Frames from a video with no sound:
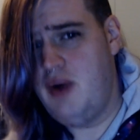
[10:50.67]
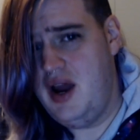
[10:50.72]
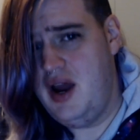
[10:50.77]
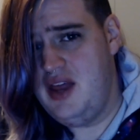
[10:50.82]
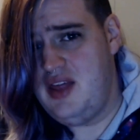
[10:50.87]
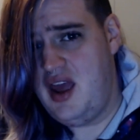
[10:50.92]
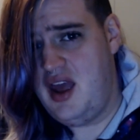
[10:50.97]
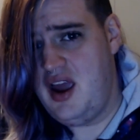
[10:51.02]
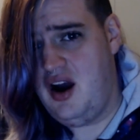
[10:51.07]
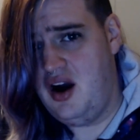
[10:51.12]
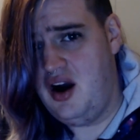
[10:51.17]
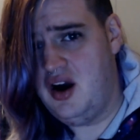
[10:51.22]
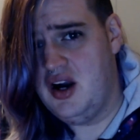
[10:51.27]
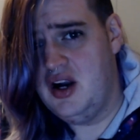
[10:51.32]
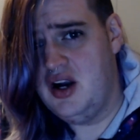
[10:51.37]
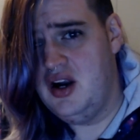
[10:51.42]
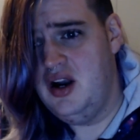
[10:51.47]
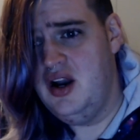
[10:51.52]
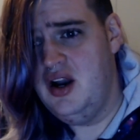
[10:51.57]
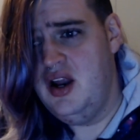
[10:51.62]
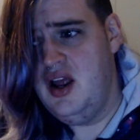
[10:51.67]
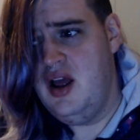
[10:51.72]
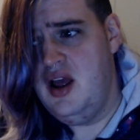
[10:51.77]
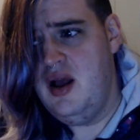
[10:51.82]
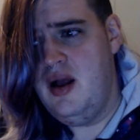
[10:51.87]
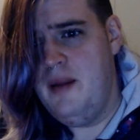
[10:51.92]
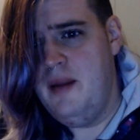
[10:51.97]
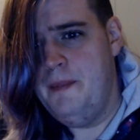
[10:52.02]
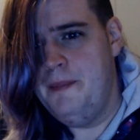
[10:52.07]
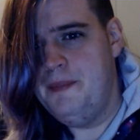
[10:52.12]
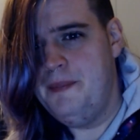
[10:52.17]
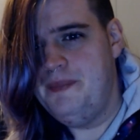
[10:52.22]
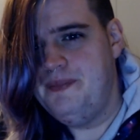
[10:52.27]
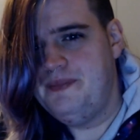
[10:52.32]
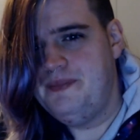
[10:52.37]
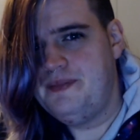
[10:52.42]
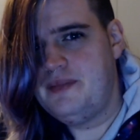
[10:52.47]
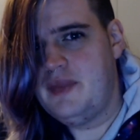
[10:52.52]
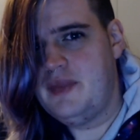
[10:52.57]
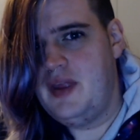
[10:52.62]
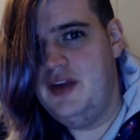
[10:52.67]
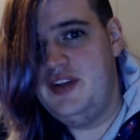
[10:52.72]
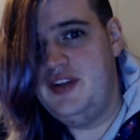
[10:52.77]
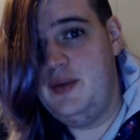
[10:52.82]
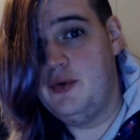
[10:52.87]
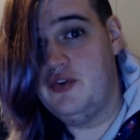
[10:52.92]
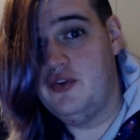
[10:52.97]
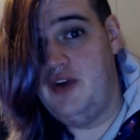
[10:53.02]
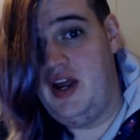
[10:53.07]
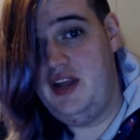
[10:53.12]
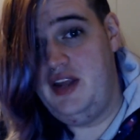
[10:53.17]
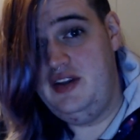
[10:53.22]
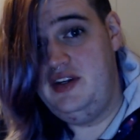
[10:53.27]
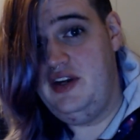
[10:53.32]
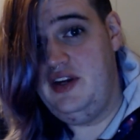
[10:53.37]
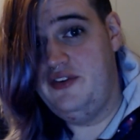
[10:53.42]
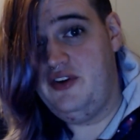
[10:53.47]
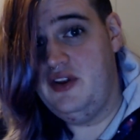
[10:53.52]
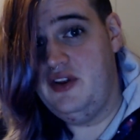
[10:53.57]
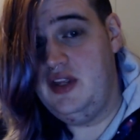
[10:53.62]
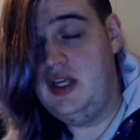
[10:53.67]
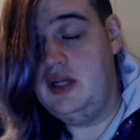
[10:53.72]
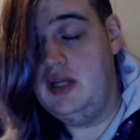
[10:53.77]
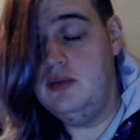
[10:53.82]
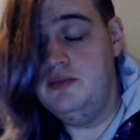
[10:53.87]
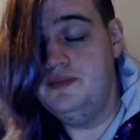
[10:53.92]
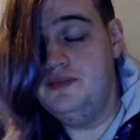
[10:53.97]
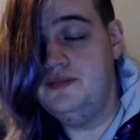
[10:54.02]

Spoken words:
they are, because they were raised differently.